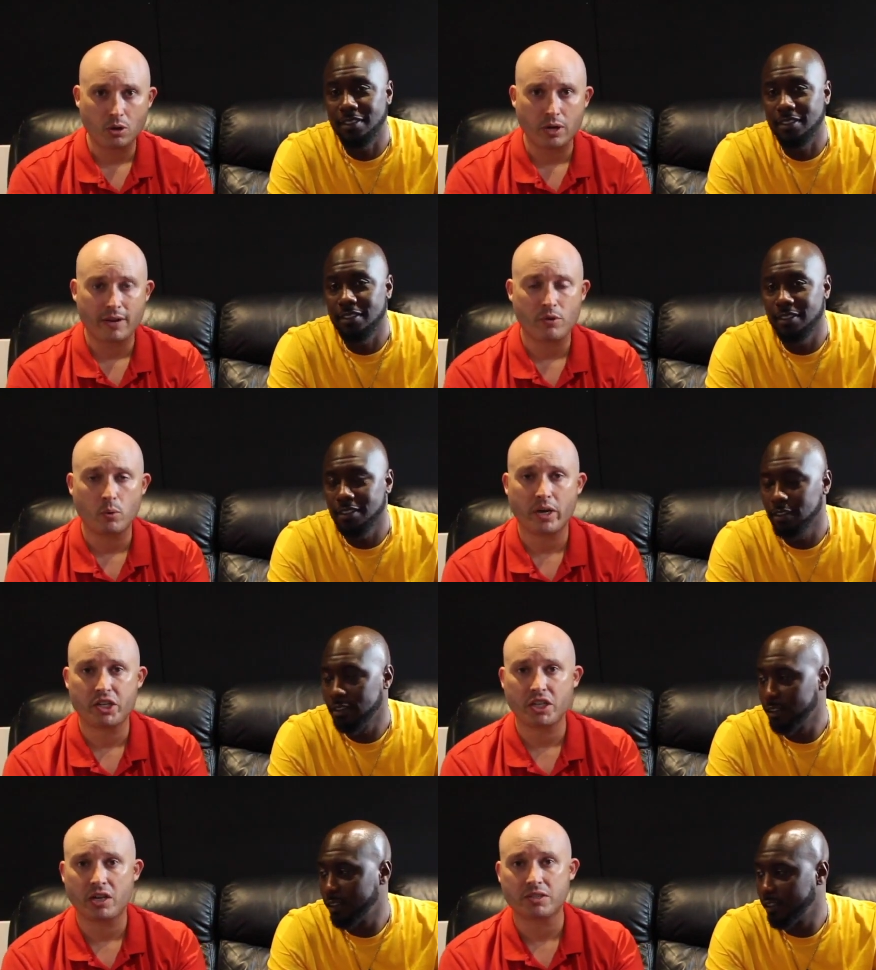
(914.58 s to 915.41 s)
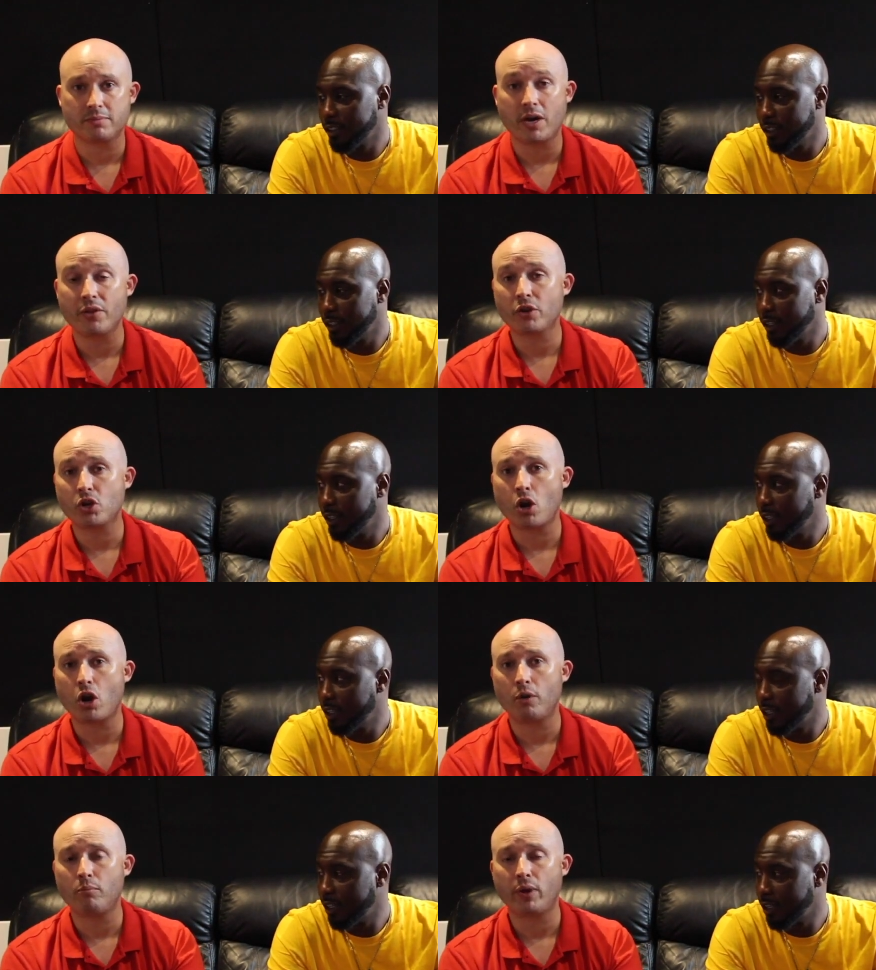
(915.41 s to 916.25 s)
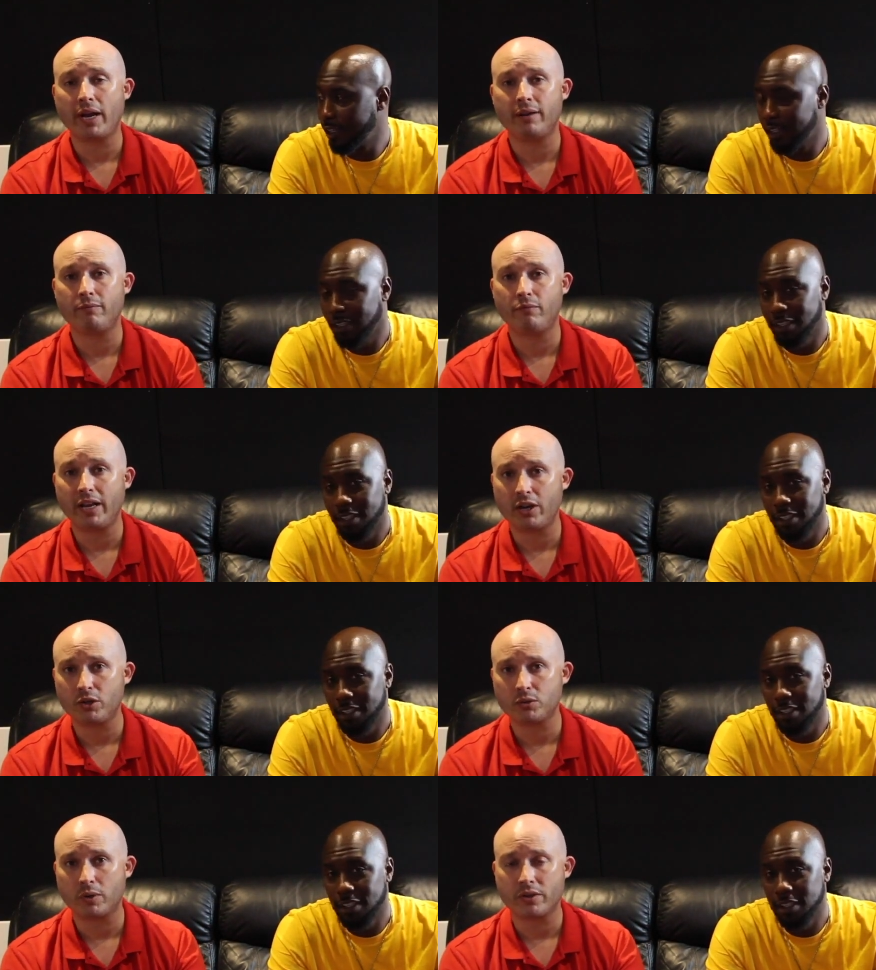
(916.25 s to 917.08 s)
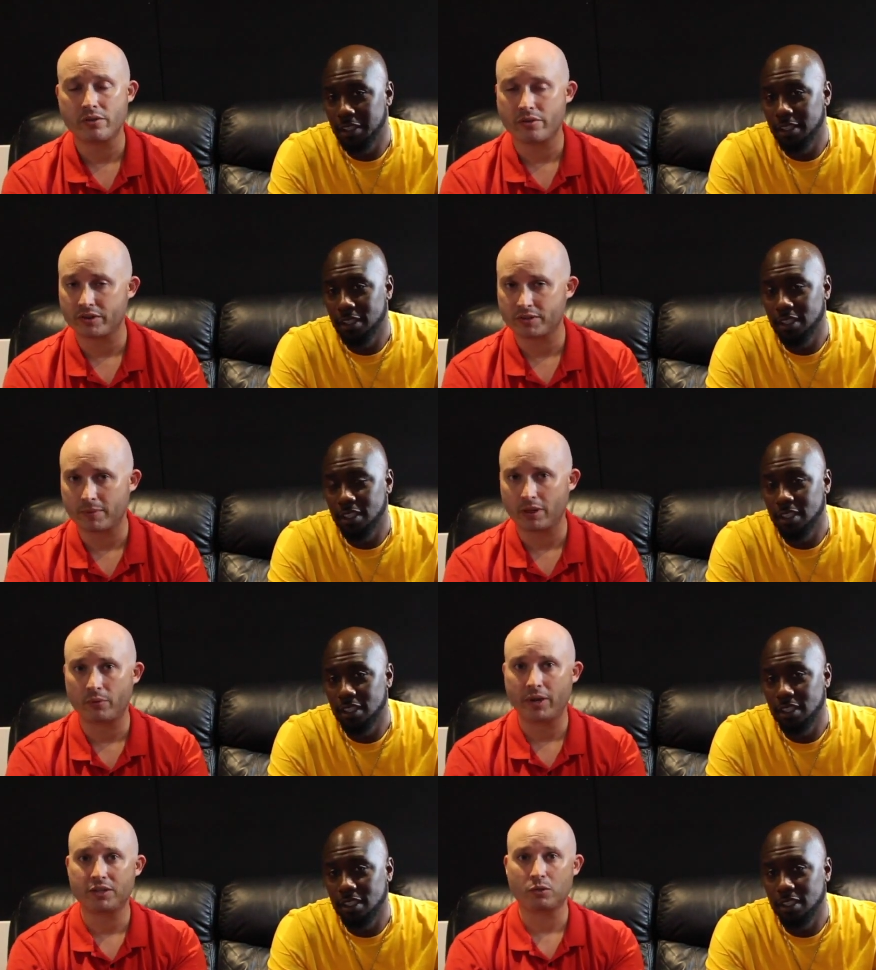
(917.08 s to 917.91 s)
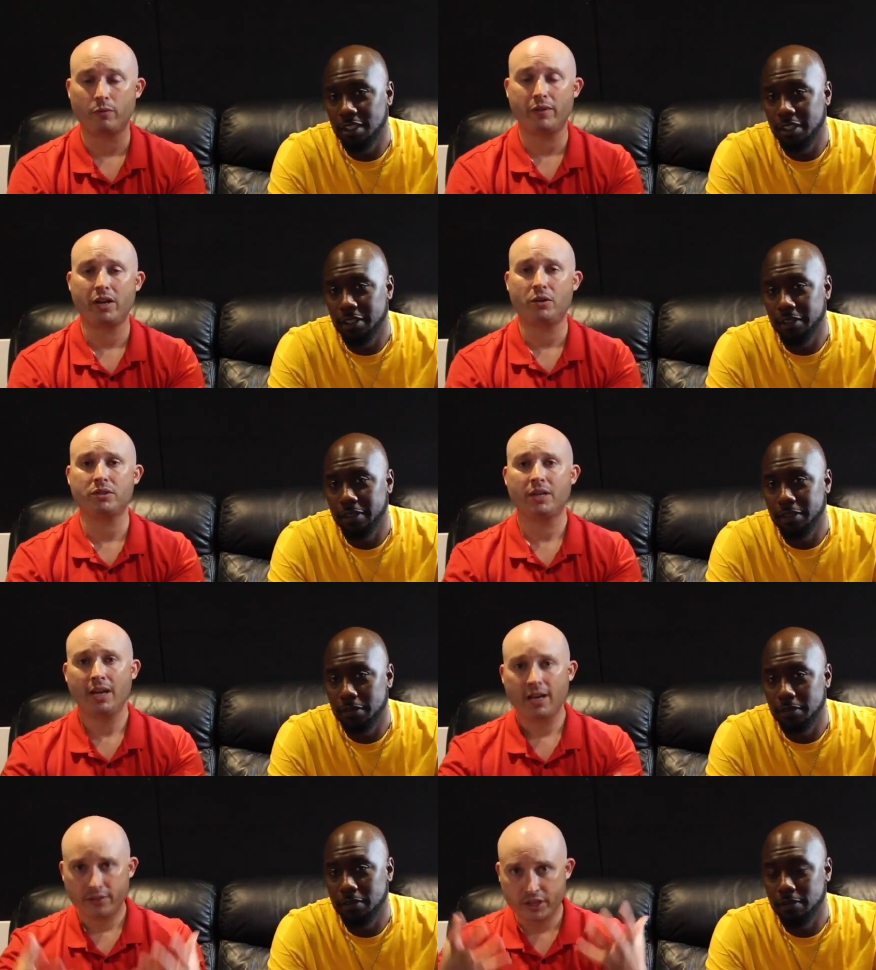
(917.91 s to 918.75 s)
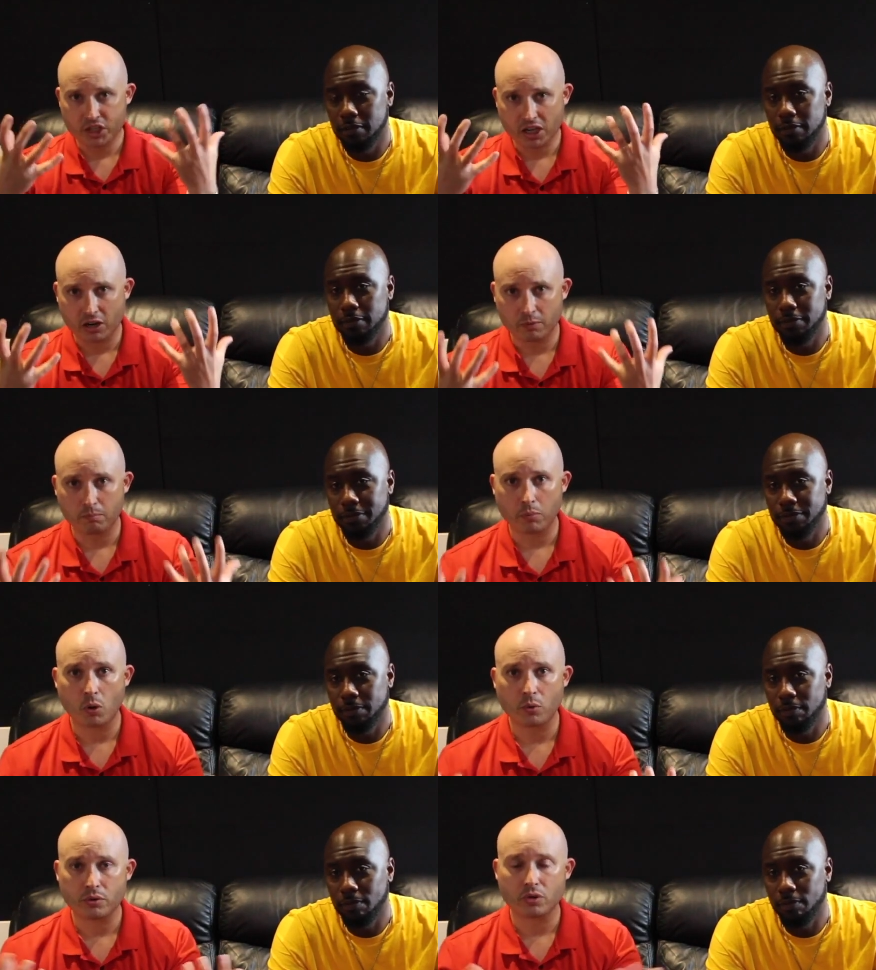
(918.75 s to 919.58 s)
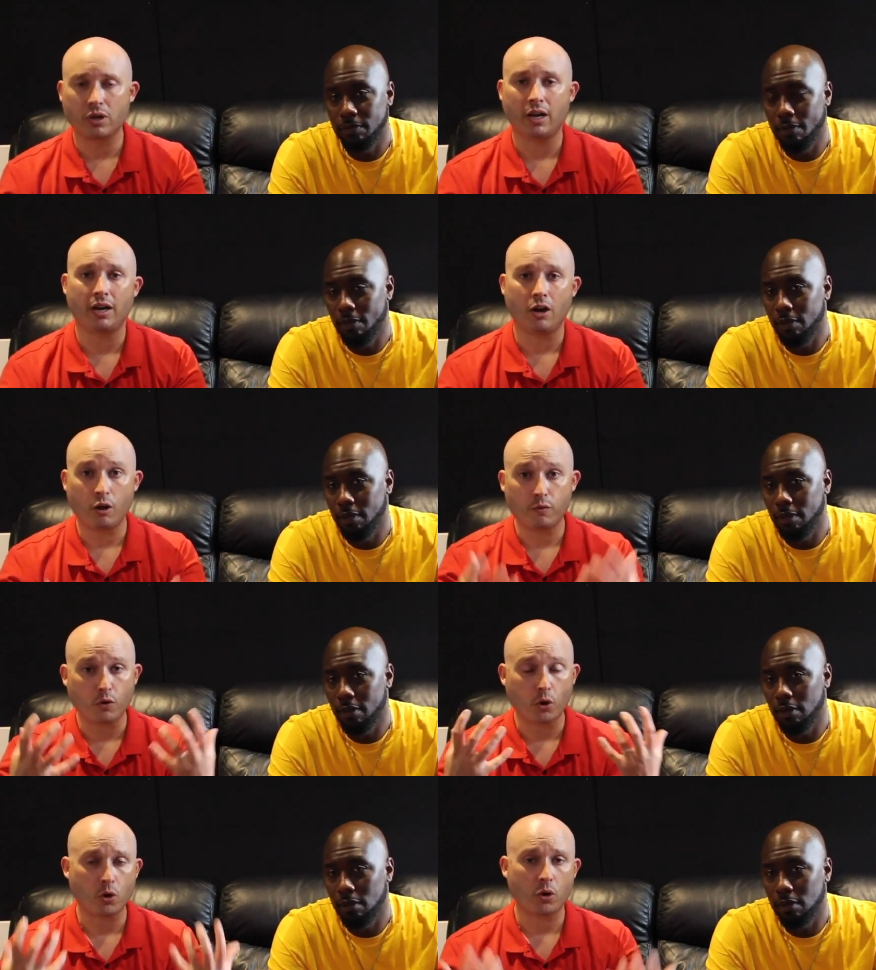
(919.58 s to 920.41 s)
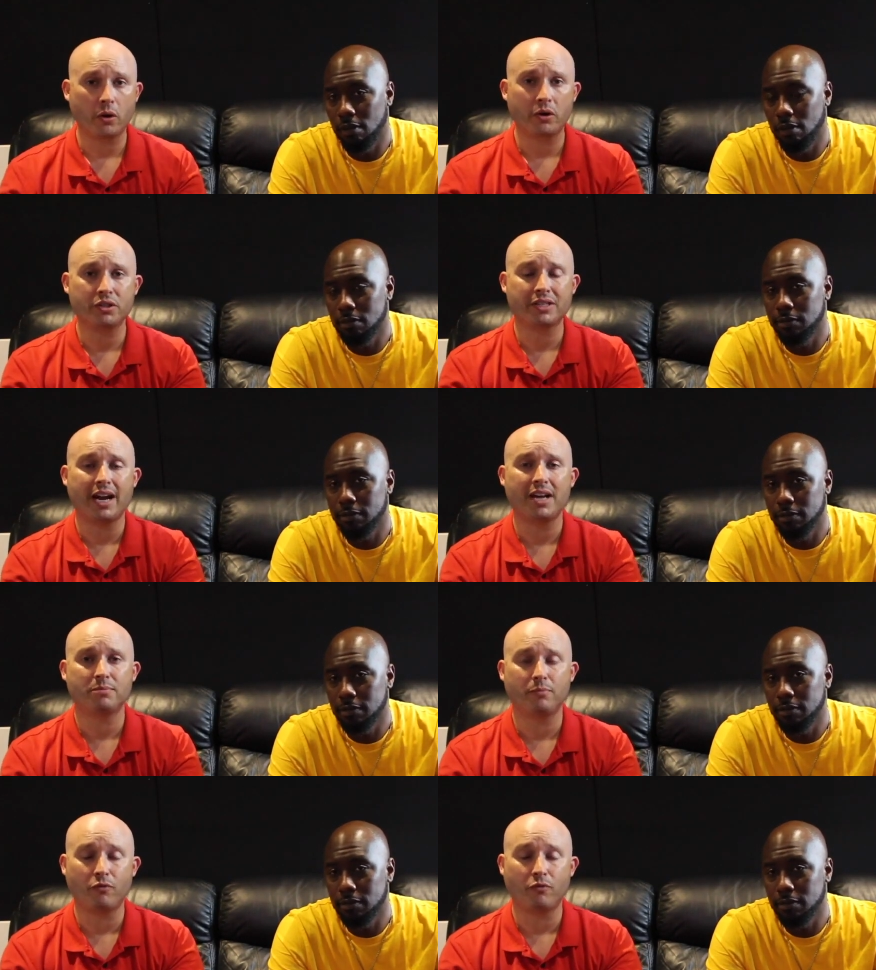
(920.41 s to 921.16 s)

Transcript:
Speaker 1: below. And if you want to check out some other car brand videos, whether they're smell rates or videos, then check out both uh, all four corners, guys.